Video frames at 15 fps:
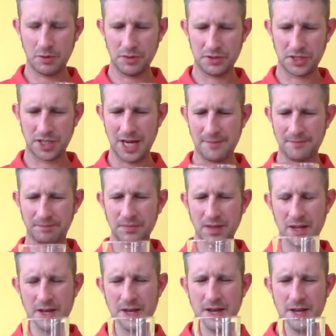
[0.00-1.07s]
Once again,
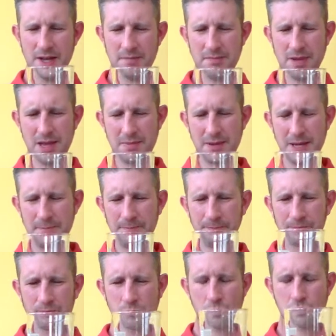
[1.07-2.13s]
maybe